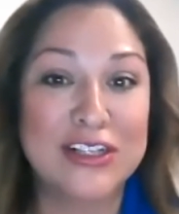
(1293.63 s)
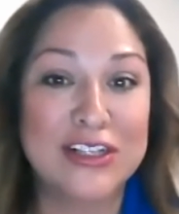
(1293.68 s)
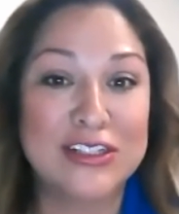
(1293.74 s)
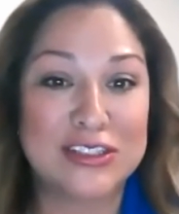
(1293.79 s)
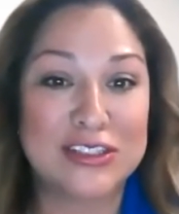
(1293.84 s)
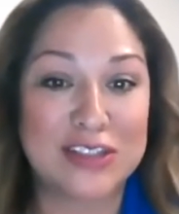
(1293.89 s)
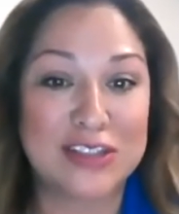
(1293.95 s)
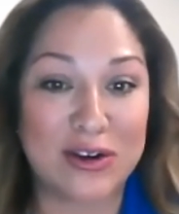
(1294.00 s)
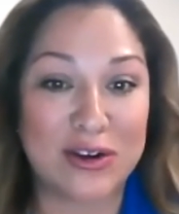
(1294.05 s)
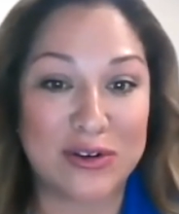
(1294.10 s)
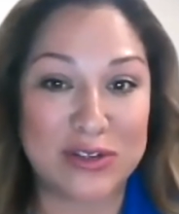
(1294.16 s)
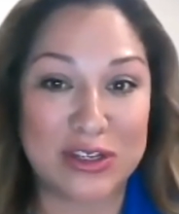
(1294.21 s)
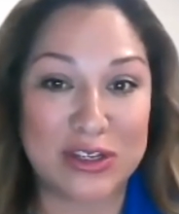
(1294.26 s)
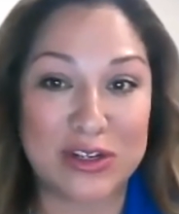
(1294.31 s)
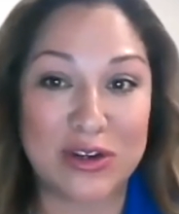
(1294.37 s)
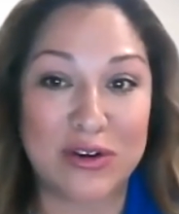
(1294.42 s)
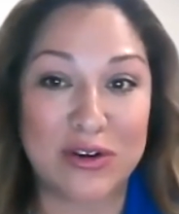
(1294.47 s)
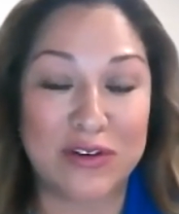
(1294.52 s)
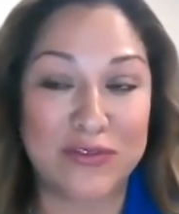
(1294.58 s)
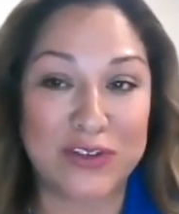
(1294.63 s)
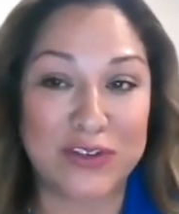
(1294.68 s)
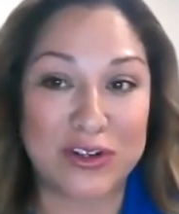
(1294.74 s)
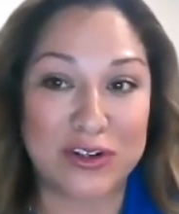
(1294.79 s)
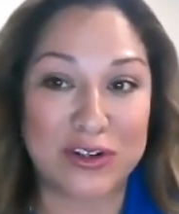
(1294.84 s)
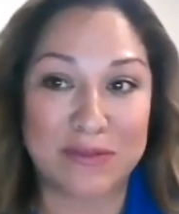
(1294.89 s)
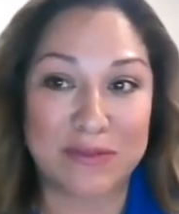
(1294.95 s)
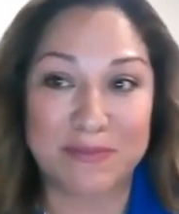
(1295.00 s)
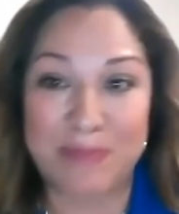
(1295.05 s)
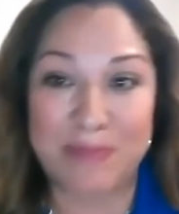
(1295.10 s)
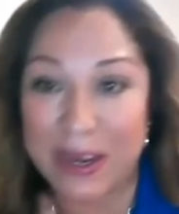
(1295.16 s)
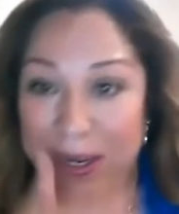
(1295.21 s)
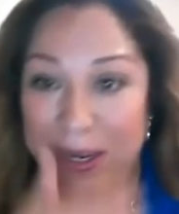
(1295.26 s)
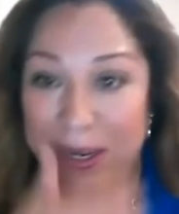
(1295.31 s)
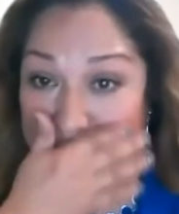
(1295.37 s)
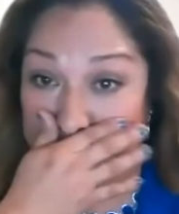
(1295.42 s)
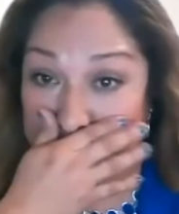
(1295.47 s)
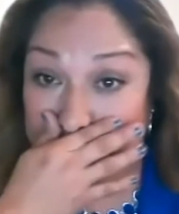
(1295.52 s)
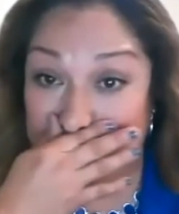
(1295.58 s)
So you know, if you're
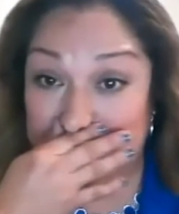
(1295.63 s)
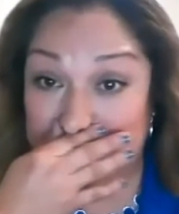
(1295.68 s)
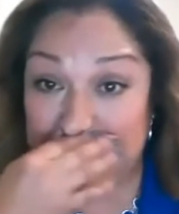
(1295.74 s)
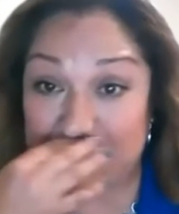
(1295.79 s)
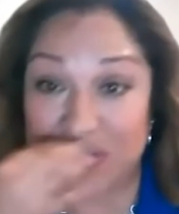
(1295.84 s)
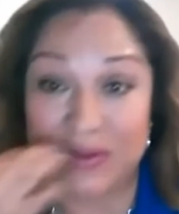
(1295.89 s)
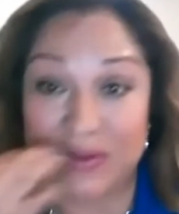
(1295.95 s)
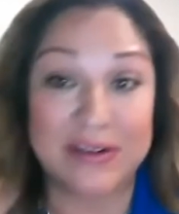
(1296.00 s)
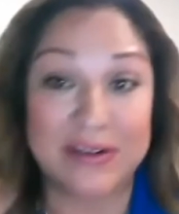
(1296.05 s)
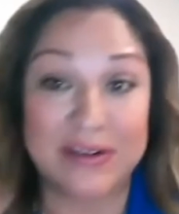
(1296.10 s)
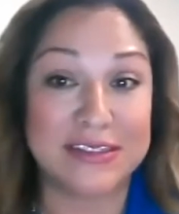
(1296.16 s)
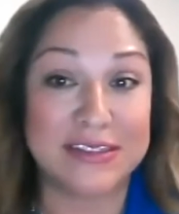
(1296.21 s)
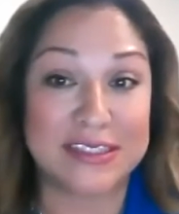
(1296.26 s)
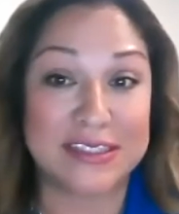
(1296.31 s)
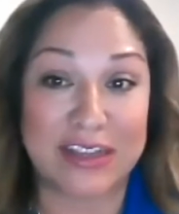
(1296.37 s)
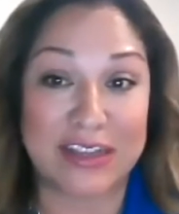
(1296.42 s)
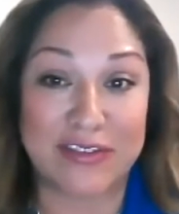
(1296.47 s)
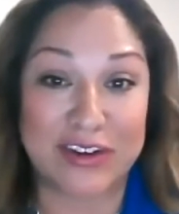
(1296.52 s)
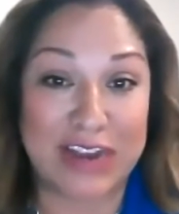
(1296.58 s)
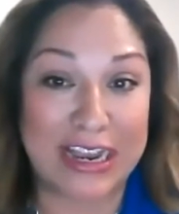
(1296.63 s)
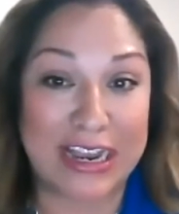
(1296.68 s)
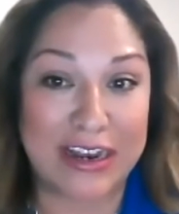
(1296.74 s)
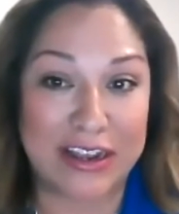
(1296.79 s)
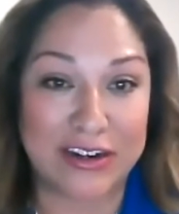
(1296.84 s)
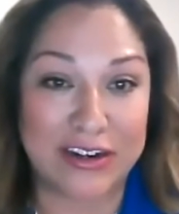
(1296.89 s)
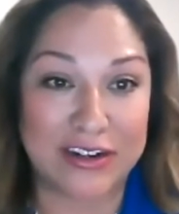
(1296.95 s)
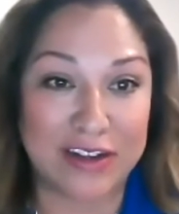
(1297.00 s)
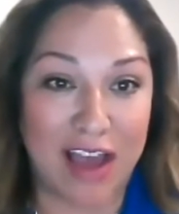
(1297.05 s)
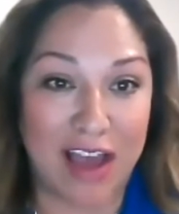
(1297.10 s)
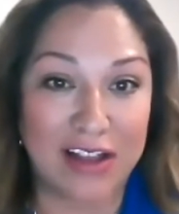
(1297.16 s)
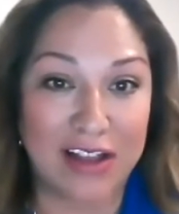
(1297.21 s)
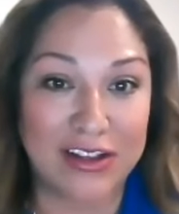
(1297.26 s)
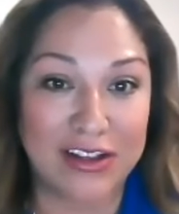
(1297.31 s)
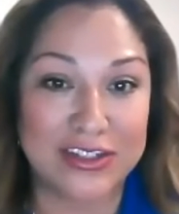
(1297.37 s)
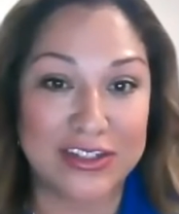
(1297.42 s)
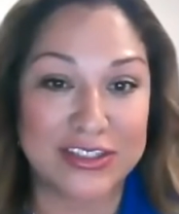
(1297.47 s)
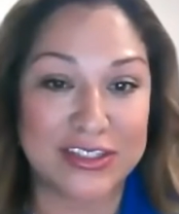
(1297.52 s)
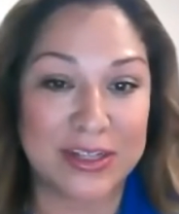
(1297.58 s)
paying you know seven eight hundred
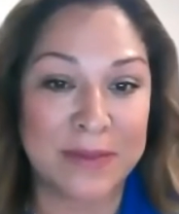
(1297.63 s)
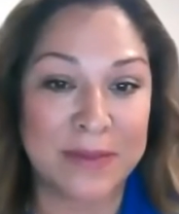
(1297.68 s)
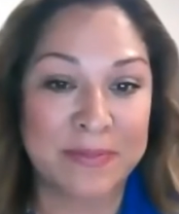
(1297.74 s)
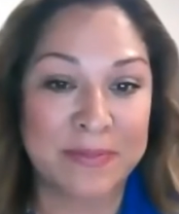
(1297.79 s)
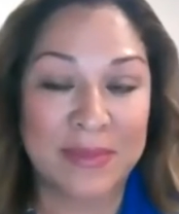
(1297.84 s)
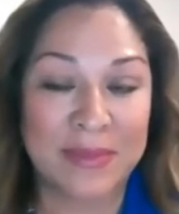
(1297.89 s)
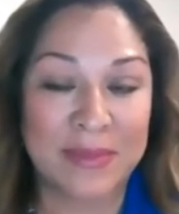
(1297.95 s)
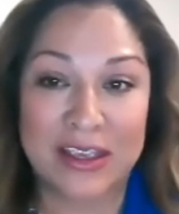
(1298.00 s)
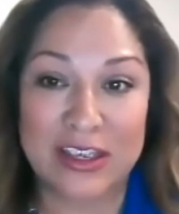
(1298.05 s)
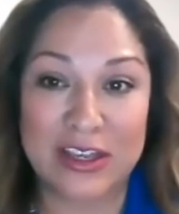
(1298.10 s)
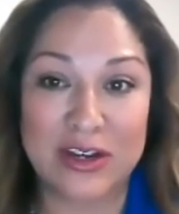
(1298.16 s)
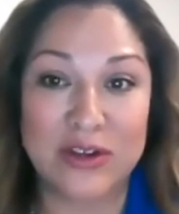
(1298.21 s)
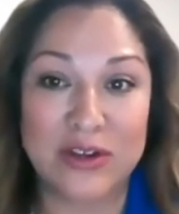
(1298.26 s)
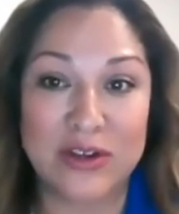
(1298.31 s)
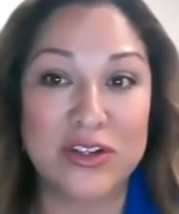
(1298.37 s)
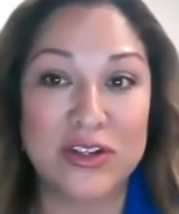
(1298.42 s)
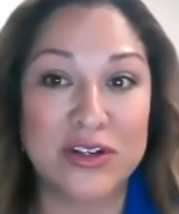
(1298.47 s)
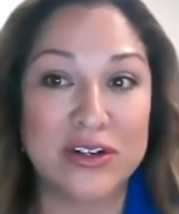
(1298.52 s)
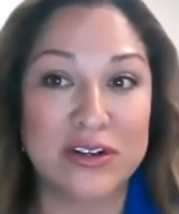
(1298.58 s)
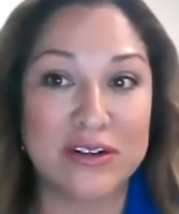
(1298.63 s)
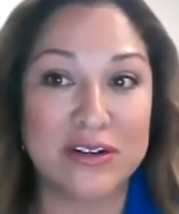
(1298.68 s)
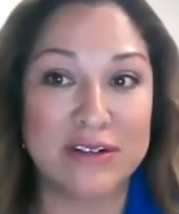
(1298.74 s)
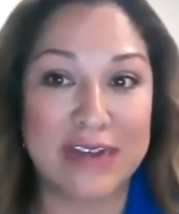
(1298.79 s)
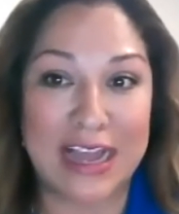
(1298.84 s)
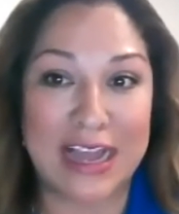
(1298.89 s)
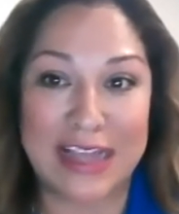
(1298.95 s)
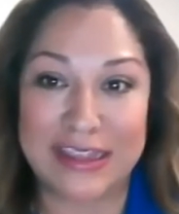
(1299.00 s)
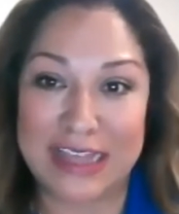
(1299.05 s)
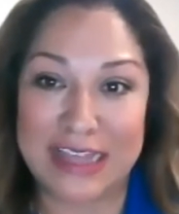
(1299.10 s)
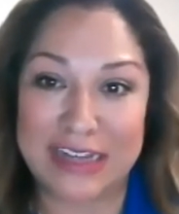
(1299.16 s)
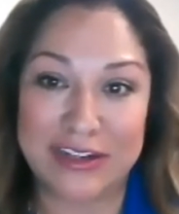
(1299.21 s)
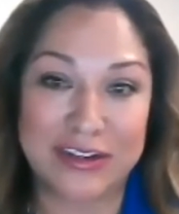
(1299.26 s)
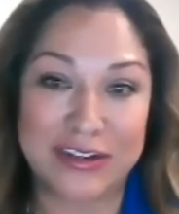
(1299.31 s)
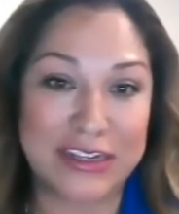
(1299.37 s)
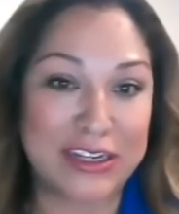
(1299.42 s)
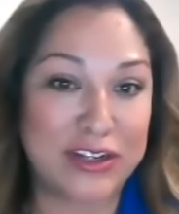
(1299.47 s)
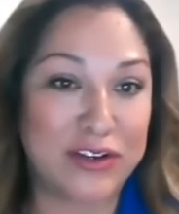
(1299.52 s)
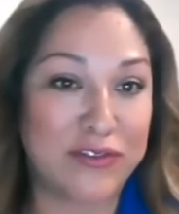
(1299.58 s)
dollars you know, you're, and then
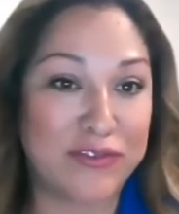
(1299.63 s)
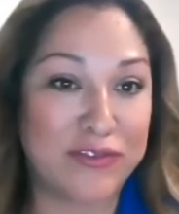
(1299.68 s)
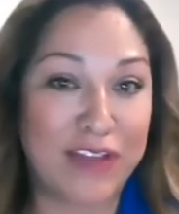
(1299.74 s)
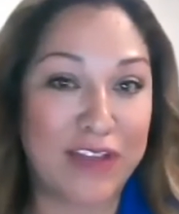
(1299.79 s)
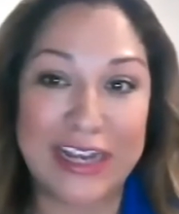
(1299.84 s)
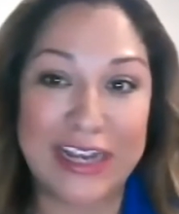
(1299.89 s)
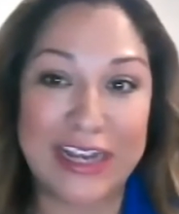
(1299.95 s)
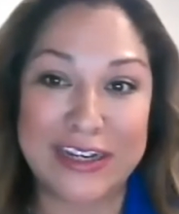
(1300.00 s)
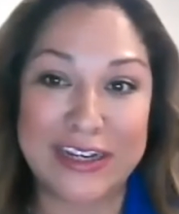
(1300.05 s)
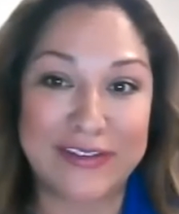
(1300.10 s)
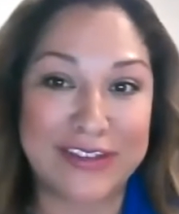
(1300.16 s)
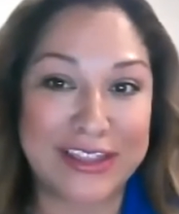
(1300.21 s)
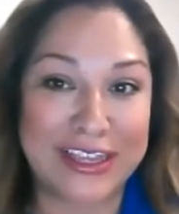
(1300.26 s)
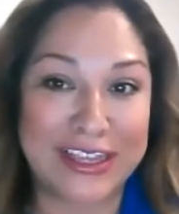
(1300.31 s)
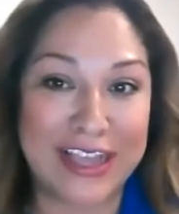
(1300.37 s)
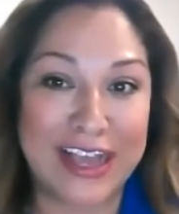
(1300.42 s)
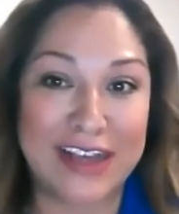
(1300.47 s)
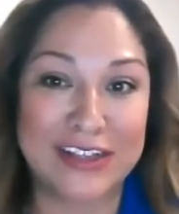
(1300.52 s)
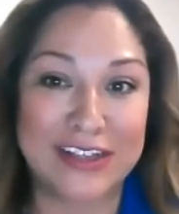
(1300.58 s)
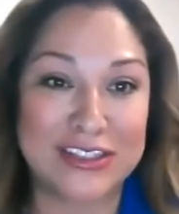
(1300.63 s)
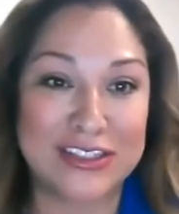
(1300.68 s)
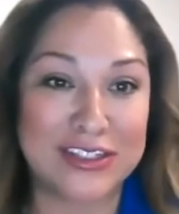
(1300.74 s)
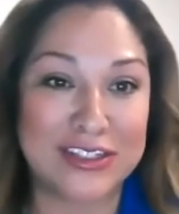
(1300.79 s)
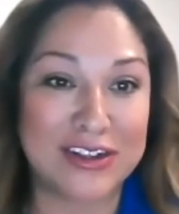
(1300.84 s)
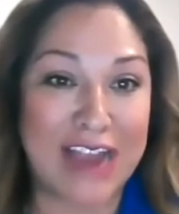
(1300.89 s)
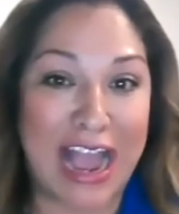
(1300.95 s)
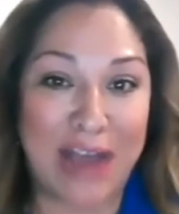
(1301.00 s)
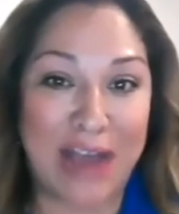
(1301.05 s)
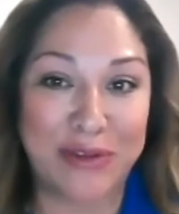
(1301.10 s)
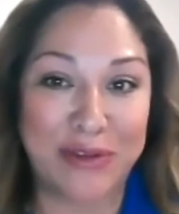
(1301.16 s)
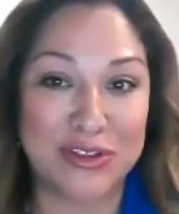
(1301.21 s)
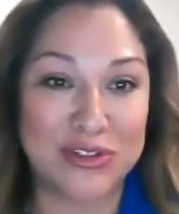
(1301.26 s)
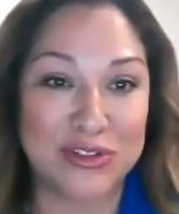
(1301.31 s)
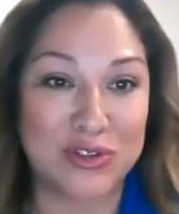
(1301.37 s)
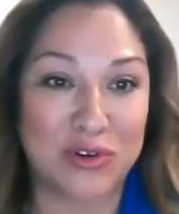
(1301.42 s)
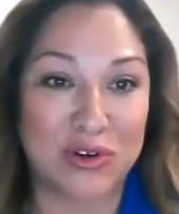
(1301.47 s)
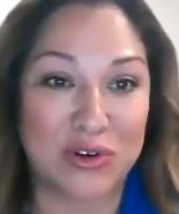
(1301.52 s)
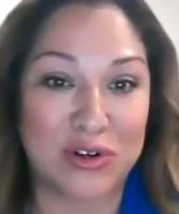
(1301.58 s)
you're getting your flight and everything else, you're out the
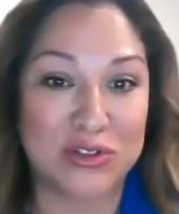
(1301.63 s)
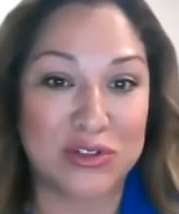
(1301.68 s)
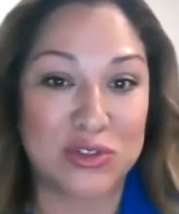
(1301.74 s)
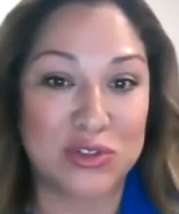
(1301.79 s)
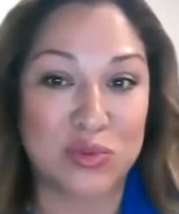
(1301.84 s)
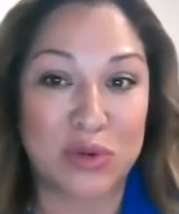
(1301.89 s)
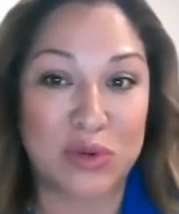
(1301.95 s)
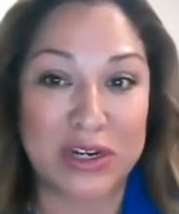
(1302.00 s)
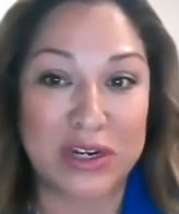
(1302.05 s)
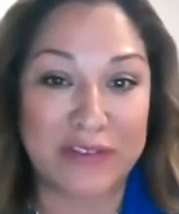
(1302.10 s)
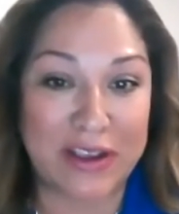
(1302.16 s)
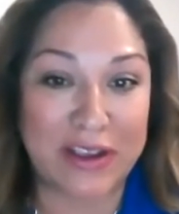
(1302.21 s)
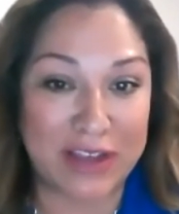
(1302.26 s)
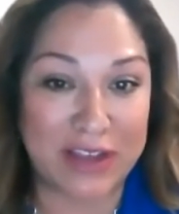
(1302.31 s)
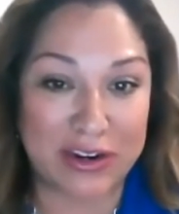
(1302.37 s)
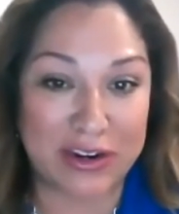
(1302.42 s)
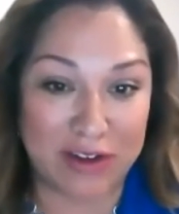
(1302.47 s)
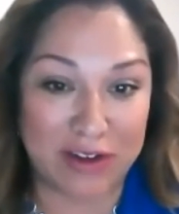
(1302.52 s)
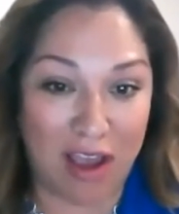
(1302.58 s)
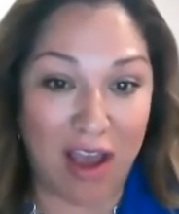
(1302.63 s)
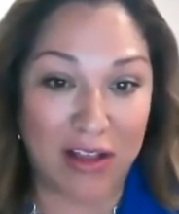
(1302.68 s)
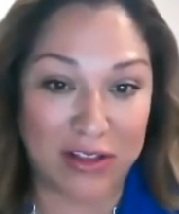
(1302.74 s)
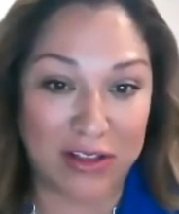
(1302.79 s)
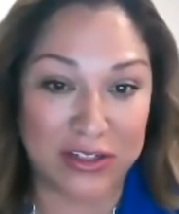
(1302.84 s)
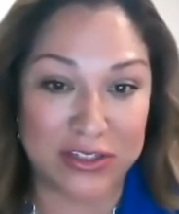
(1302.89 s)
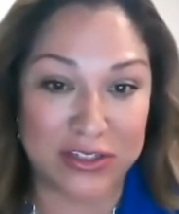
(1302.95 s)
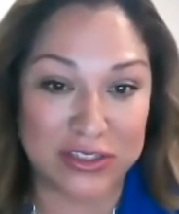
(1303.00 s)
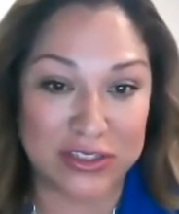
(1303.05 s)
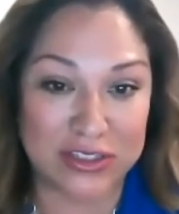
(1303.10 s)
door of $2,500.